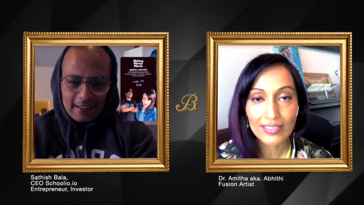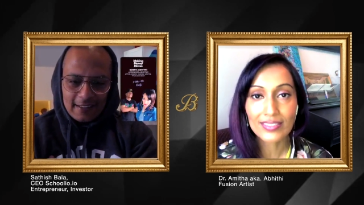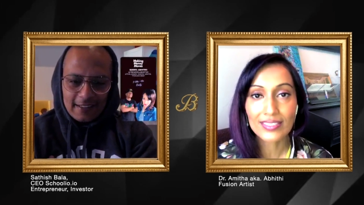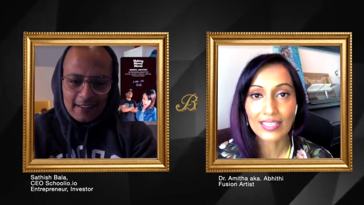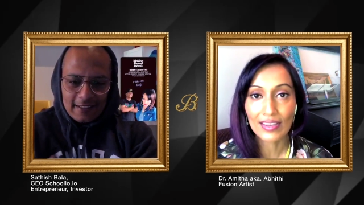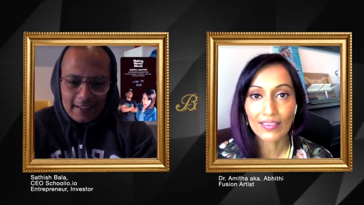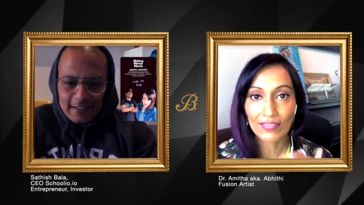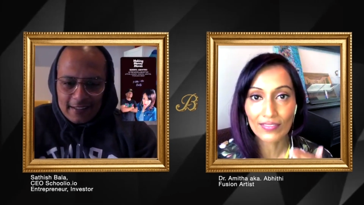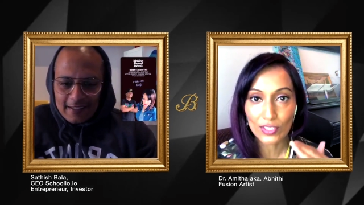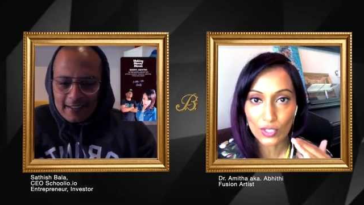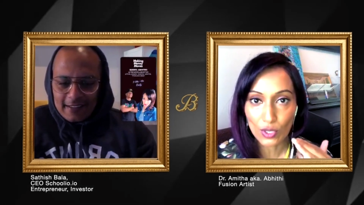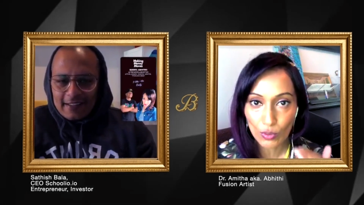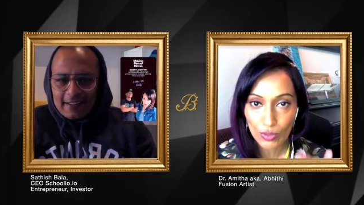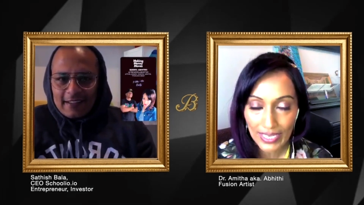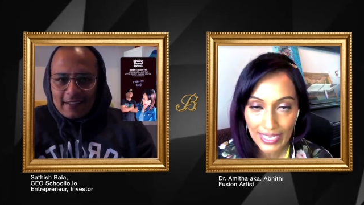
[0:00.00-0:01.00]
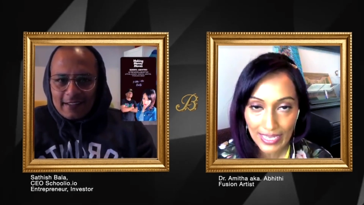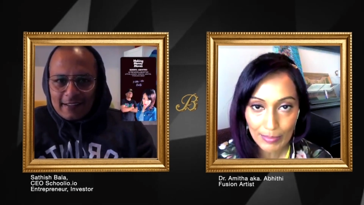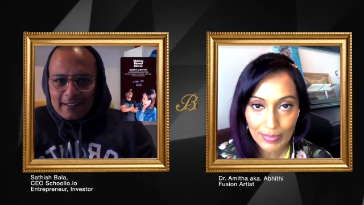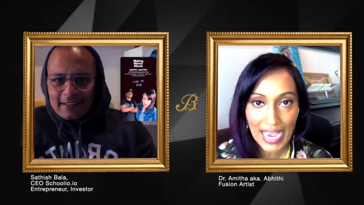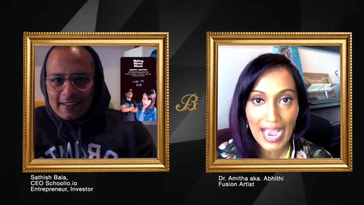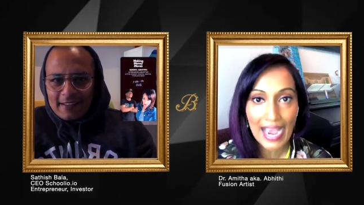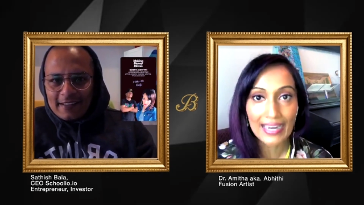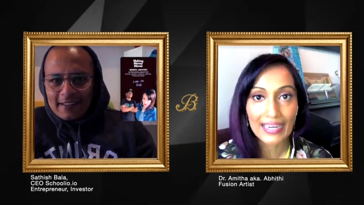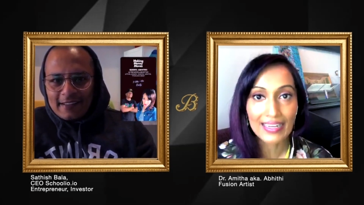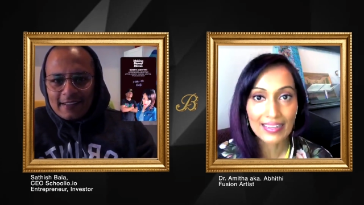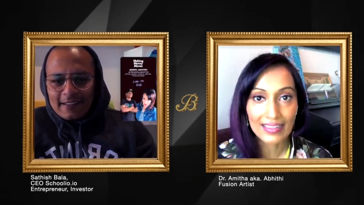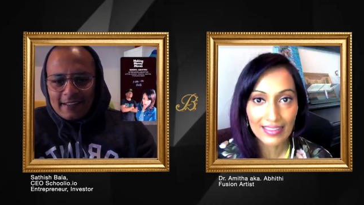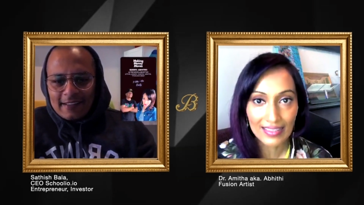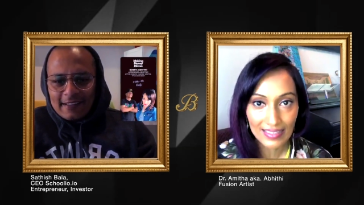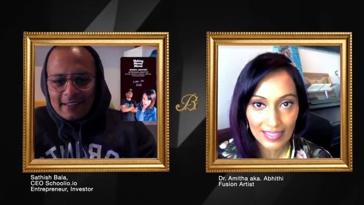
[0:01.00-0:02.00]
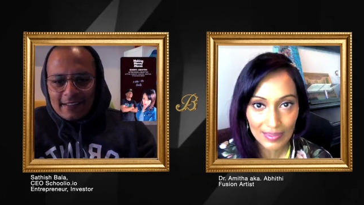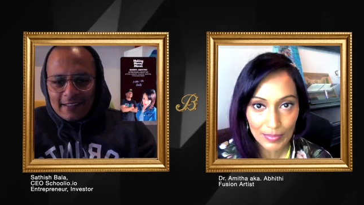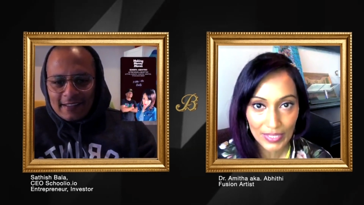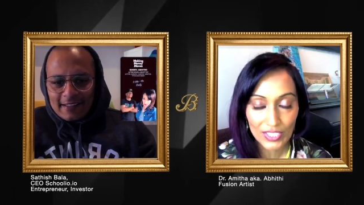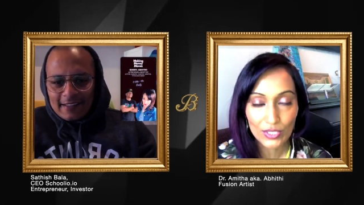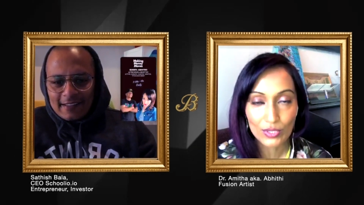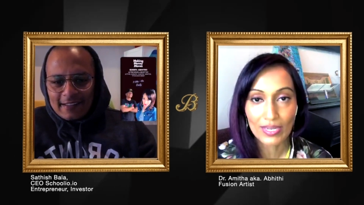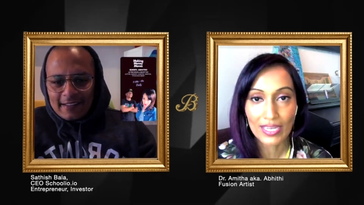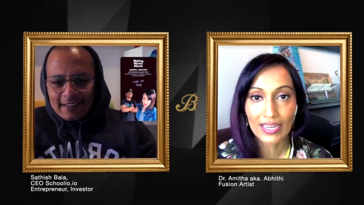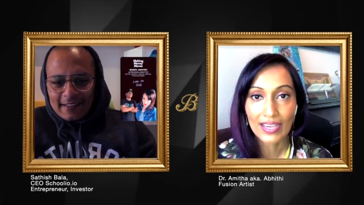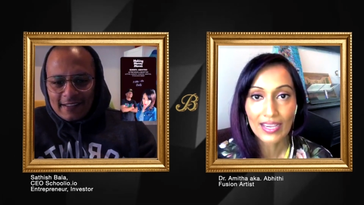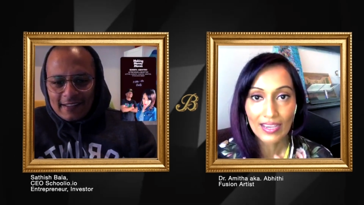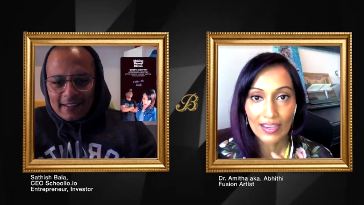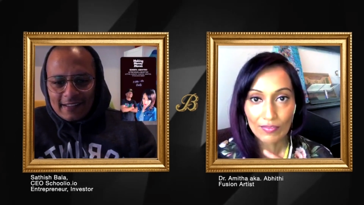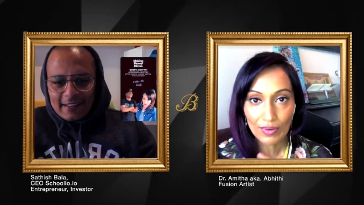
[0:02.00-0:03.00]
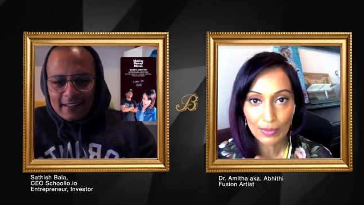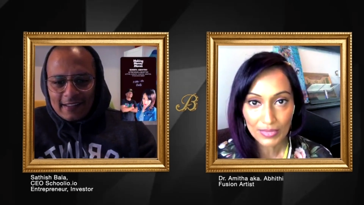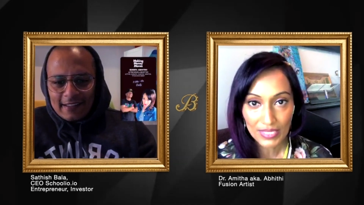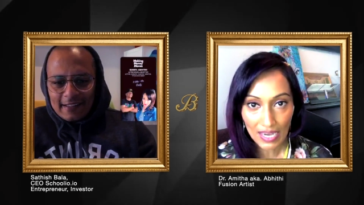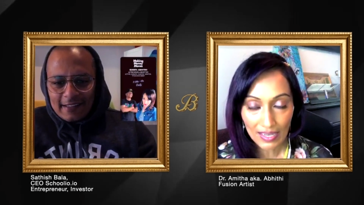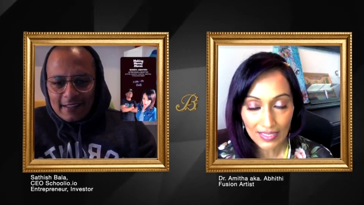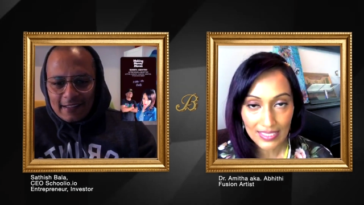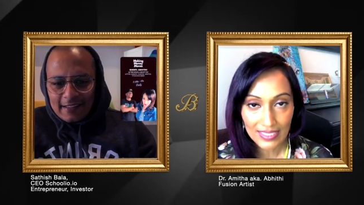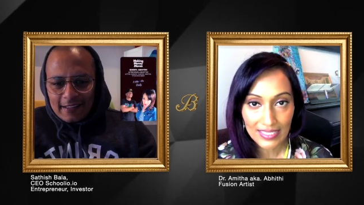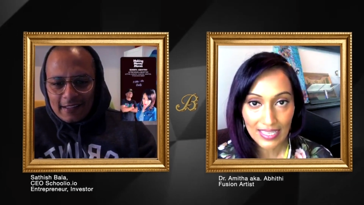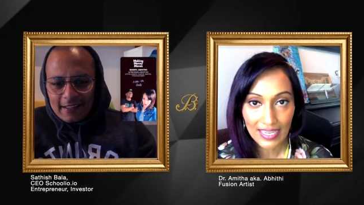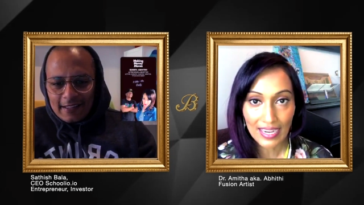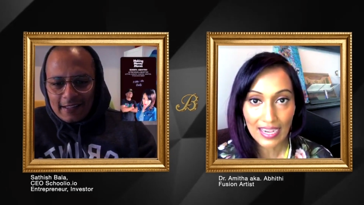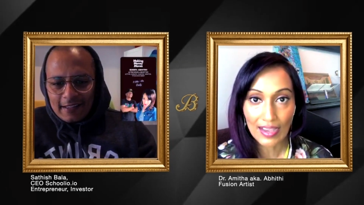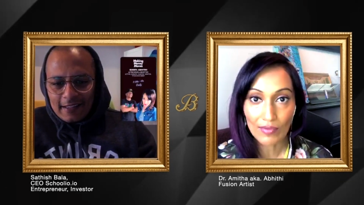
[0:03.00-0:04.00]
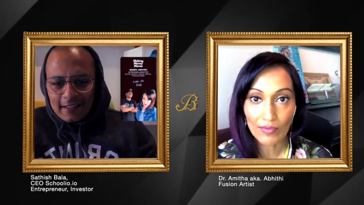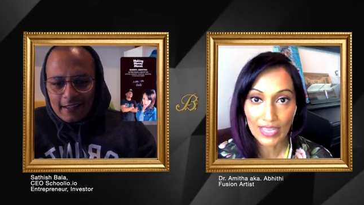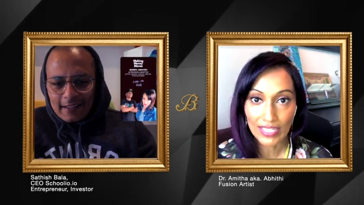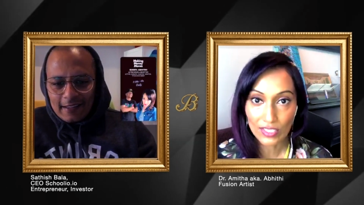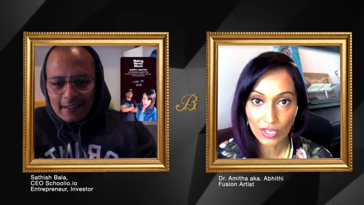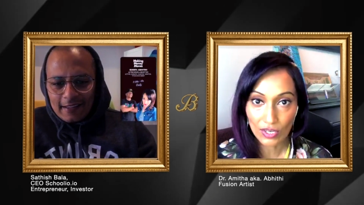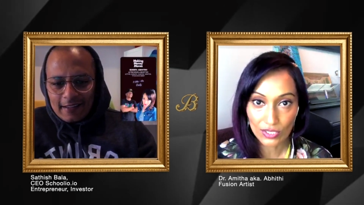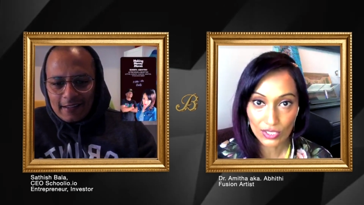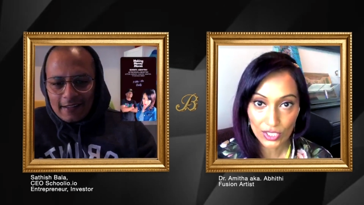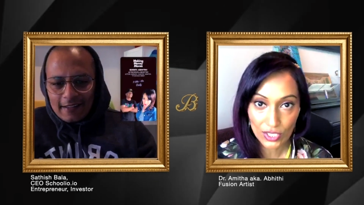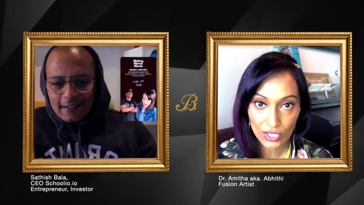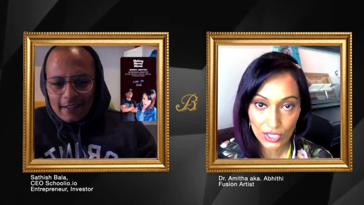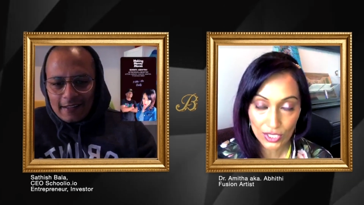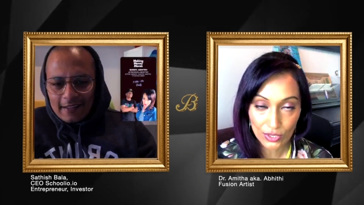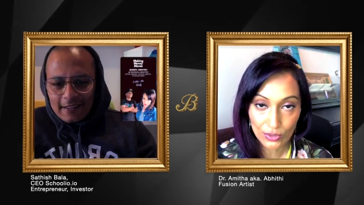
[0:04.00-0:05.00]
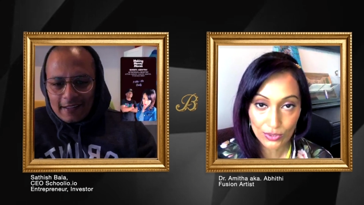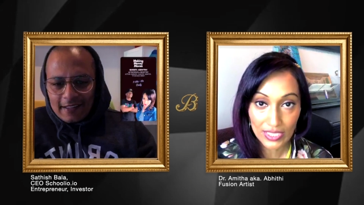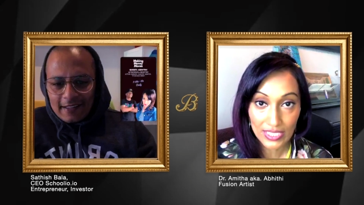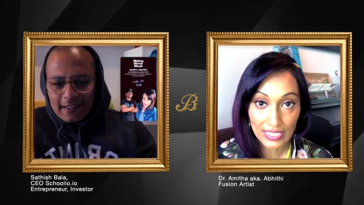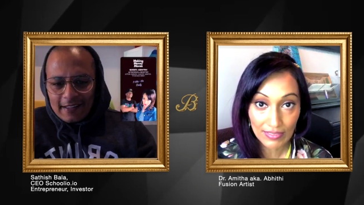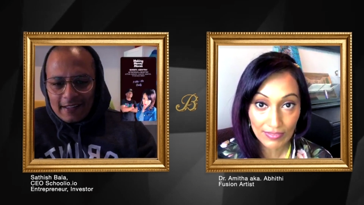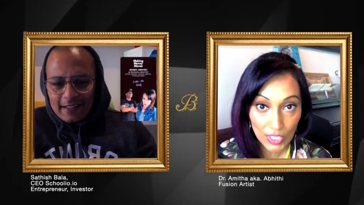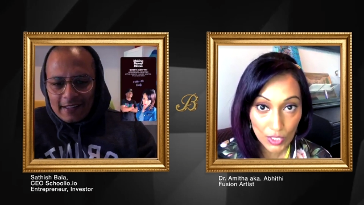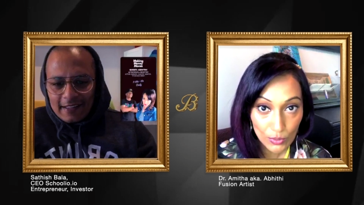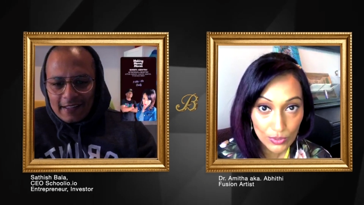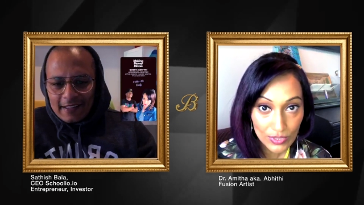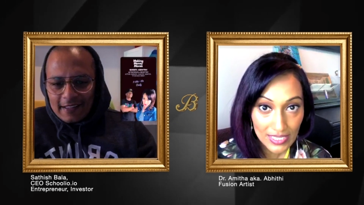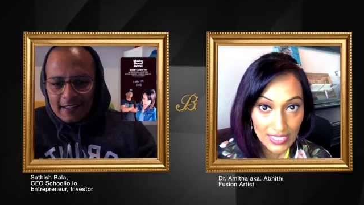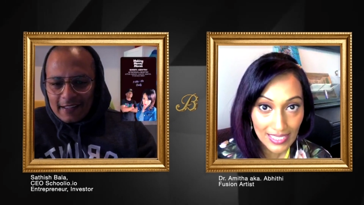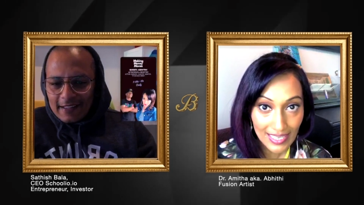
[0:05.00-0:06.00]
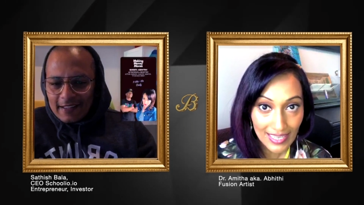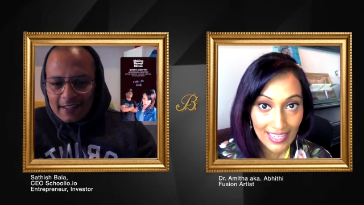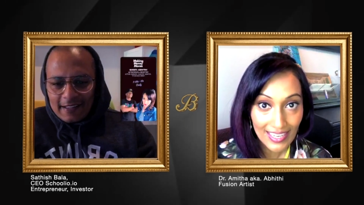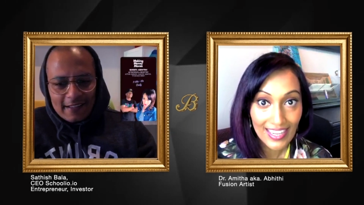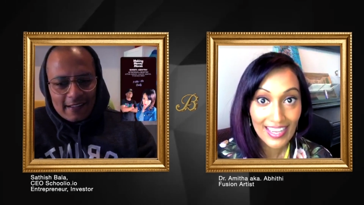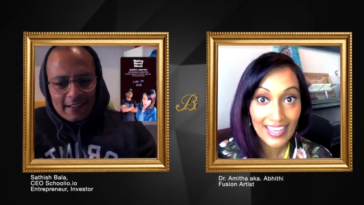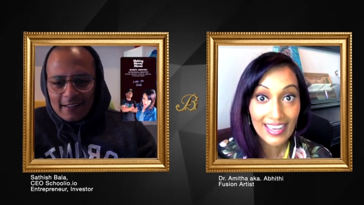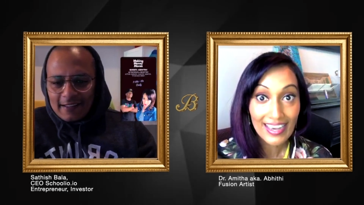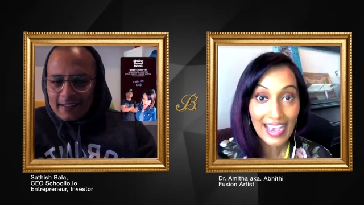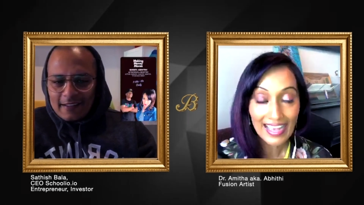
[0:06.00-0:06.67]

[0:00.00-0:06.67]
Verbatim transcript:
Speaker 1: i've slowly kept adding a little bit to it from dancing i went on to tv hosting and